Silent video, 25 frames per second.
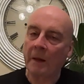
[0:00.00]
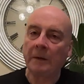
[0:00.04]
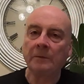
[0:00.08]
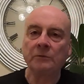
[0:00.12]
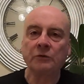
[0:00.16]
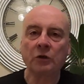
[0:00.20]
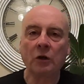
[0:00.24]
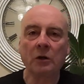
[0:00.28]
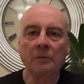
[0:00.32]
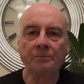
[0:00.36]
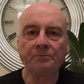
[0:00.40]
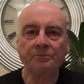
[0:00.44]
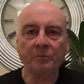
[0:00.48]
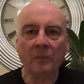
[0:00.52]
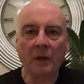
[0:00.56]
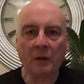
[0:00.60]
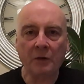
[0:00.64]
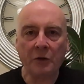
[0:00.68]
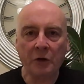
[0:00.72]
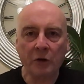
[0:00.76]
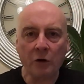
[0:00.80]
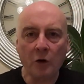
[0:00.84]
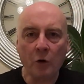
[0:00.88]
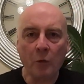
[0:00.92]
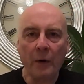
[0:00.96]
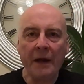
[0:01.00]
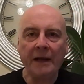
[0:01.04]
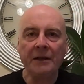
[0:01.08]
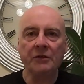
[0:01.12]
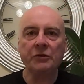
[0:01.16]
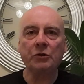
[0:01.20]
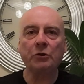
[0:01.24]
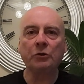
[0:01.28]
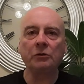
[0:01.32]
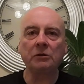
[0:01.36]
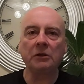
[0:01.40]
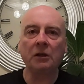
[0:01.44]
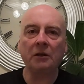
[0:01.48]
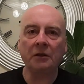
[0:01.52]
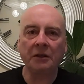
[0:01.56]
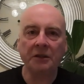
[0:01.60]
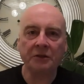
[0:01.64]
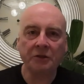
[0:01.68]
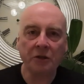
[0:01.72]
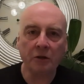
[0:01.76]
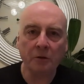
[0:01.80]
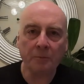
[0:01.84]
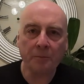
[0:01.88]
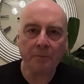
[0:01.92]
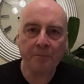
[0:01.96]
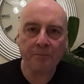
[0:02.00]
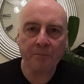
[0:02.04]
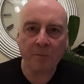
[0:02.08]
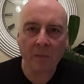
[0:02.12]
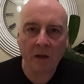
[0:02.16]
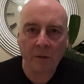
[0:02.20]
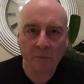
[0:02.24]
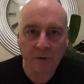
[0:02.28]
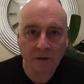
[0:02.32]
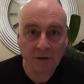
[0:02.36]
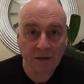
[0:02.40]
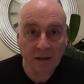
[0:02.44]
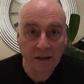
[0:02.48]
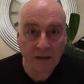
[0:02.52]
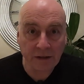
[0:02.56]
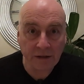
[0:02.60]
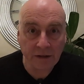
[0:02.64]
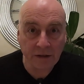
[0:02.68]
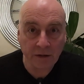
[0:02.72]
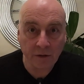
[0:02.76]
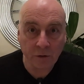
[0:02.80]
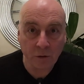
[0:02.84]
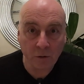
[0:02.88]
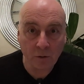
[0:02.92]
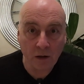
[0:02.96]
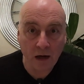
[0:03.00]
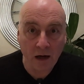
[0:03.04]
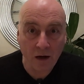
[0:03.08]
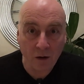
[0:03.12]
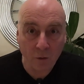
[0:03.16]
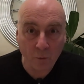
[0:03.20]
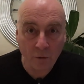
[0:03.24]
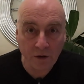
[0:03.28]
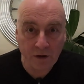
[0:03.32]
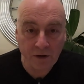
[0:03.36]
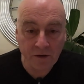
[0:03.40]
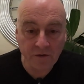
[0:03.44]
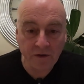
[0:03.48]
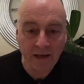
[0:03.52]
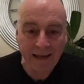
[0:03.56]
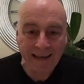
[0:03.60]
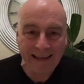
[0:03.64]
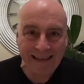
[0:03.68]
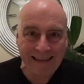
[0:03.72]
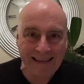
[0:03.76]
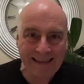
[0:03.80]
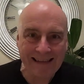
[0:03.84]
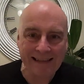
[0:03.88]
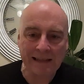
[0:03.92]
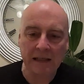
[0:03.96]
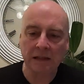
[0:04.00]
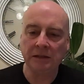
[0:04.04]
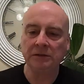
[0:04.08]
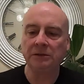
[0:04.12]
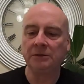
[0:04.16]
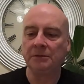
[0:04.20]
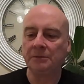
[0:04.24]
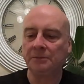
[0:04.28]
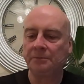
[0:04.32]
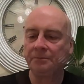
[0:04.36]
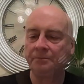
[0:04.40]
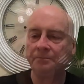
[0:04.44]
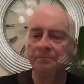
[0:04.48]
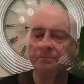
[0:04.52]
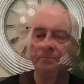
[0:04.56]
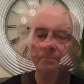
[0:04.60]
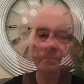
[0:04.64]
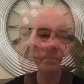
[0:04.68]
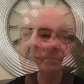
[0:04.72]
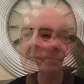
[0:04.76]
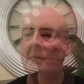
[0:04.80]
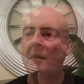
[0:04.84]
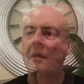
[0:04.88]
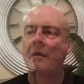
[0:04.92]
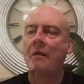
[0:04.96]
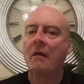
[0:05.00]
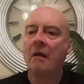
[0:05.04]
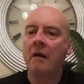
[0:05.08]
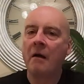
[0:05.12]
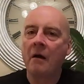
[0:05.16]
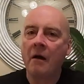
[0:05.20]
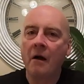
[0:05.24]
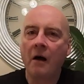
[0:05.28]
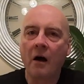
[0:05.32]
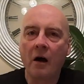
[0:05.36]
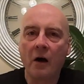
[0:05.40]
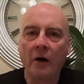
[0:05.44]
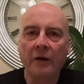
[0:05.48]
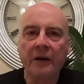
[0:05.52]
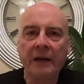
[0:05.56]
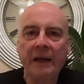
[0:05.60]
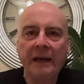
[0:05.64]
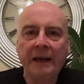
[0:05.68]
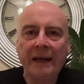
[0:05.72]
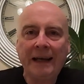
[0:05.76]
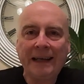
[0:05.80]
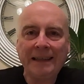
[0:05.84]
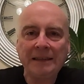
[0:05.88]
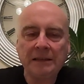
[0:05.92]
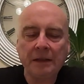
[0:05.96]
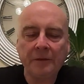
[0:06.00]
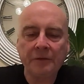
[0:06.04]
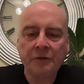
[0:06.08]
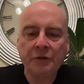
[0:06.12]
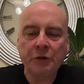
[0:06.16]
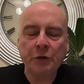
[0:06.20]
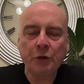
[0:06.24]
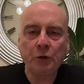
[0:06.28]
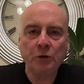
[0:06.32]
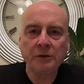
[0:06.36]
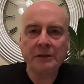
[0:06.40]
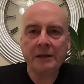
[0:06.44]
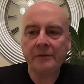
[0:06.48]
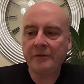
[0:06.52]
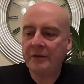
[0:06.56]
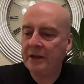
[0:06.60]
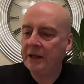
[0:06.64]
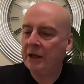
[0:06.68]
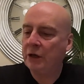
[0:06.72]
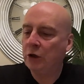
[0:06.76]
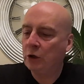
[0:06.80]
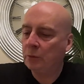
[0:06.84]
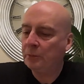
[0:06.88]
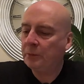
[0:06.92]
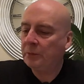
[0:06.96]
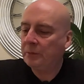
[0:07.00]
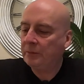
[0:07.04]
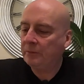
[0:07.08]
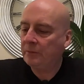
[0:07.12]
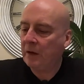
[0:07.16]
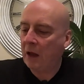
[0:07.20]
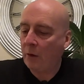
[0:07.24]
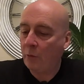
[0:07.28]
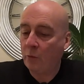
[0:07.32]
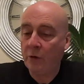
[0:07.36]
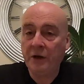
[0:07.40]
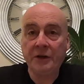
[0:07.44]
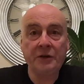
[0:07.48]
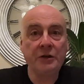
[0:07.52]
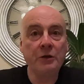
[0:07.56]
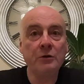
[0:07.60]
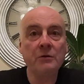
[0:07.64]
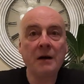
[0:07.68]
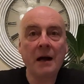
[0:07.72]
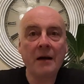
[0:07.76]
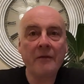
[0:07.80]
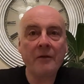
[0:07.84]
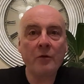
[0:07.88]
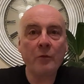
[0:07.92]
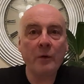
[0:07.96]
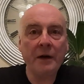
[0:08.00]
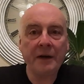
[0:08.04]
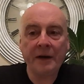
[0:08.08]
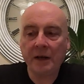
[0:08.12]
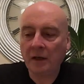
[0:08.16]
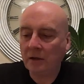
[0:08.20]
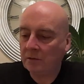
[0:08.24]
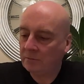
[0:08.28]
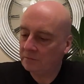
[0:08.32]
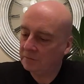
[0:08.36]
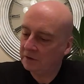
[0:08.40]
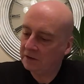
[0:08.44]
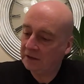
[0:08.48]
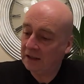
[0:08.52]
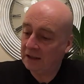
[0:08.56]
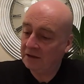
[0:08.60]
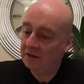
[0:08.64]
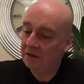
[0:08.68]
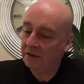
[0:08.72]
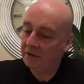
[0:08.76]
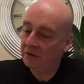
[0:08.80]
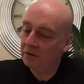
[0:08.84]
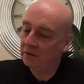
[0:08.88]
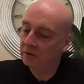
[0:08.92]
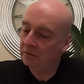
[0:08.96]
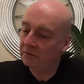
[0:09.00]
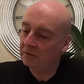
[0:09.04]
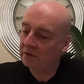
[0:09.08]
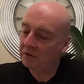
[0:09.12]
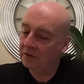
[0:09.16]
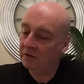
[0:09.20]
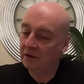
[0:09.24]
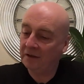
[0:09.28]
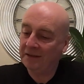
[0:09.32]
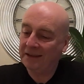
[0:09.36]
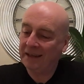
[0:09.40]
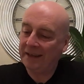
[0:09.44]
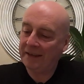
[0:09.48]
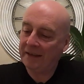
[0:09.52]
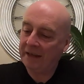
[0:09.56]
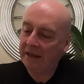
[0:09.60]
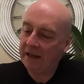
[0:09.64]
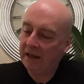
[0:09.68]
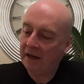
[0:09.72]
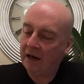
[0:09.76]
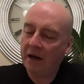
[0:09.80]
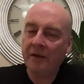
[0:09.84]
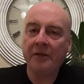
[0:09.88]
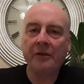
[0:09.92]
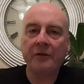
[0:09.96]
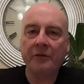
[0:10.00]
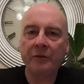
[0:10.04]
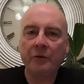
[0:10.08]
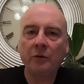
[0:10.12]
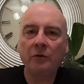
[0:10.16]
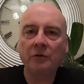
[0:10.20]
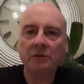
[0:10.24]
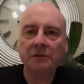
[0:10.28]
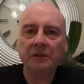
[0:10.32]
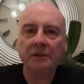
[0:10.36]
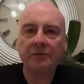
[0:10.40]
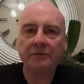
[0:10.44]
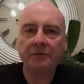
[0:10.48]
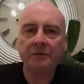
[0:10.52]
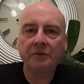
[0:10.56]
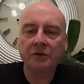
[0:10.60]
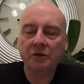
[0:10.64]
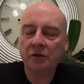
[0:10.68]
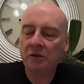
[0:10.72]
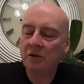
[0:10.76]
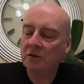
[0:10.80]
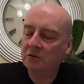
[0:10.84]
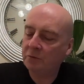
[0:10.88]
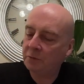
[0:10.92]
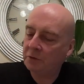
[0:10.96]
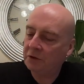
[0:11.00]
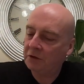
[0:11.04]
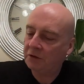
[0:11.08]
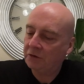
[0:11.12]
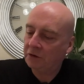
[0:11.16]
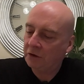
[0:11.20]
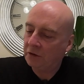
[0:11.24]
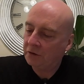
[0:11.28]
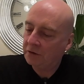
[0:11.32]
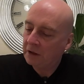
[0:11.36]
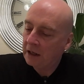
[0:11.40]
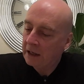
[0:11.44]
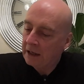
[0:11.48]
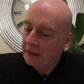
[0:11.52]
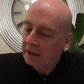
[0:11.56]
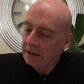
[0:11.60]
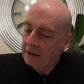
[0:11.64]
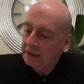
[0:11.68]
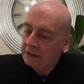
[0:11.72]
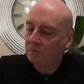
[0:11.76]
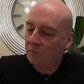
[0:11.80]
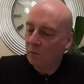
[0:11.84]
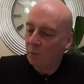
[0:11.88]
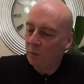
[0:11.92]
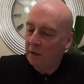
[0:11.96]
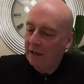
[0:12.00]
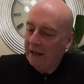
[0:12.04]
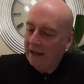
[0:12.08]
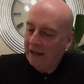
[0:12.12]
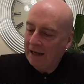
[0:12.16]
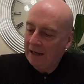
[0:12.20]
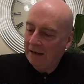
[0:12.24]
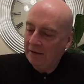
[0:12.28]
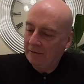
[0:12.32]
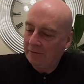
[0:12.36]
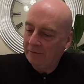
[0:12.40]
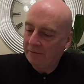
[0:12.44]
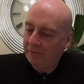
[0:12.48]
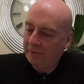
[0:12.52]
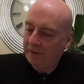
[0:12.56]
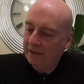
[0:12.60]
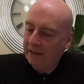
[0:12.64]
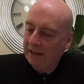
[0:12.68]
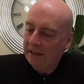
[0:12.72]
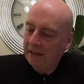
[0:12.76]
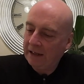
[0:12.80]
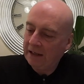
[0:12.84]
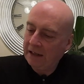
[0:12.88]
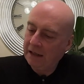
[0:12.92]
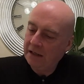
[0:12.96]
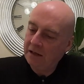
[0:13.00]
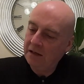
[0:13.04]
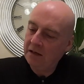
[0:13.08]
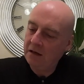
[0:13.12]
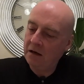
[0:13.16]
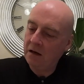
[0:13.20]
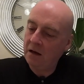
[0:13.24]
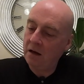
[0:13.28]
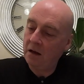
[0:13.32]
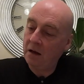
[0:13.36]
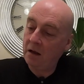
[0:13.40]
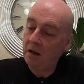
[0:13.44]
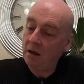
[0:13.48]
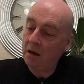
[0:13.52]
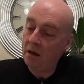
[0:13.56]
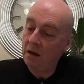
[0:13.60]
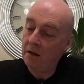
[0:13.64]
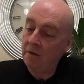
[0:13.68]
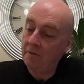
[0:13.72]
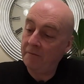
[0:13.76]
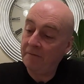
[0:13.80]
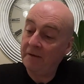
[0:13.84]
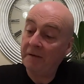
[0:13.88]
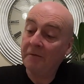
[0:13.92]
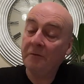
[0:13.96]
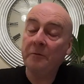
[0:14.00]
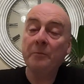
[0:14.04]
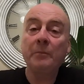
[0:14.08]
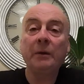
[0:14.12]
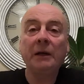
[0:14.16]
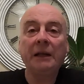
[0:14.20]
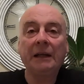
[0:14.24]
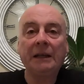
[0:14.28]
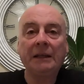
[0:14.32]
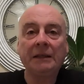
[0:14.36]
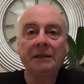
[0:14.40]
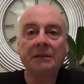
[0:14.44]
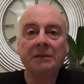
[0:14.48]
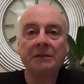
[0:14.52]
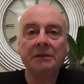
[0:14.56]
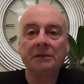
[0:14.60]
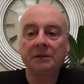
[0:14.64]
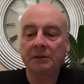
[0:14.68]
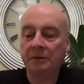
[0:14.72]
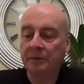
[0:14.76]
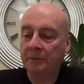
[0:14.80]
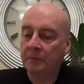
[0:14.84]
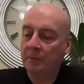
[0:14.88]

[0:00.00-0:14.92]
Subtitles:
So I'm going to go away and total all these up, and we'll tell you who our winner is. Okay, guys, I've totaled everything up, and we do have a winner. There's not a dead heat either. They're all different scores, which is good. We have in 5th place